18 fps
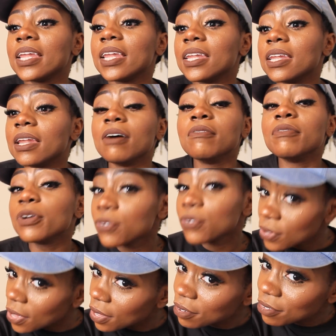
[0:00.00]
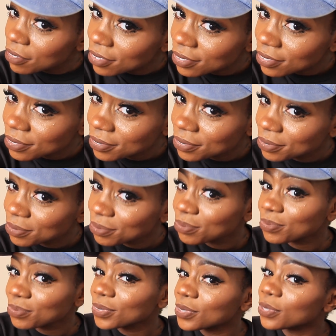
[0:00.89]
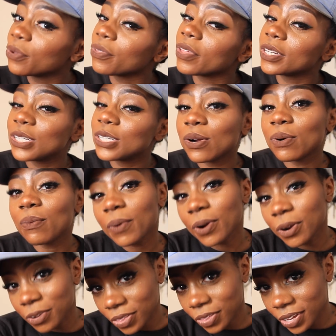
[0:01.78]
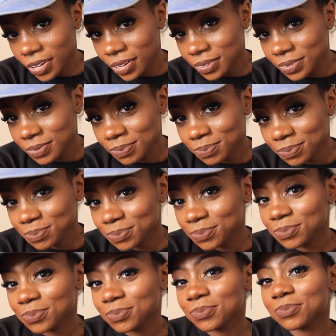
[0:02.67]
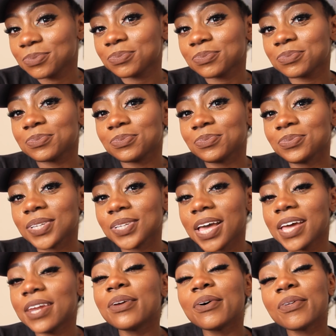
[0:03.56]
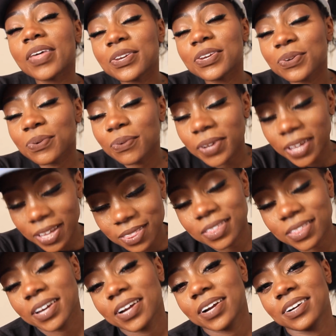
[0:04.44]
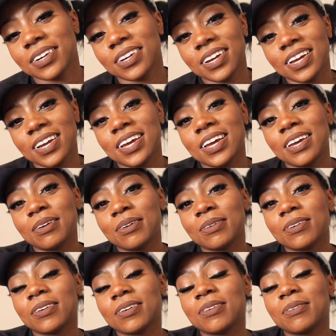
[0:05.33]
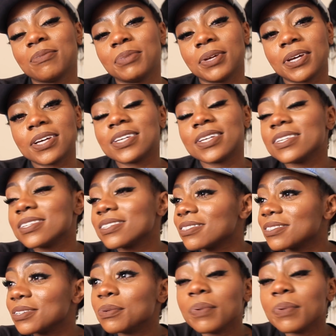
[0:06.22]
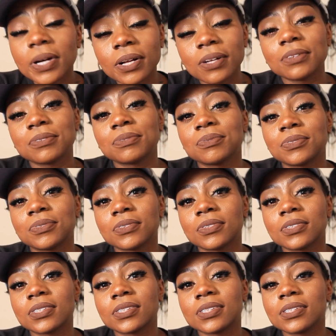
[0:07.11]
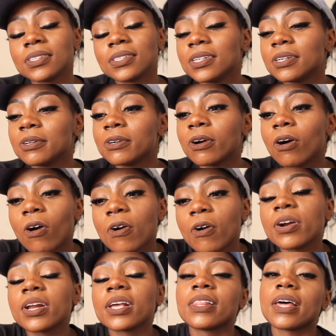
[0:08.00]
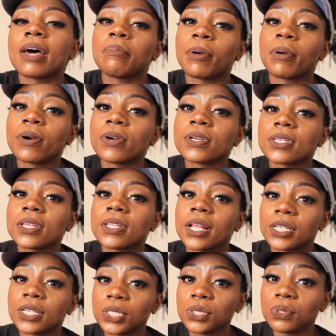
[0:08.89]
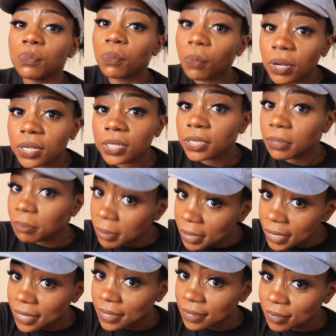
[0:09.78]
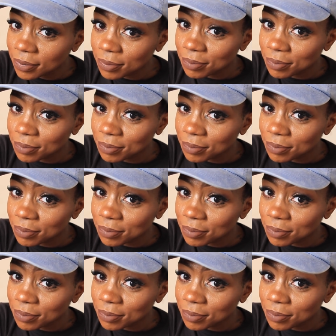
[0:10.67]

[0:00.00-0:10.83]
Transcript: Love yourself. Know that you're worthy. And know that you'll get there. Because you will. You're already that person that you want to be.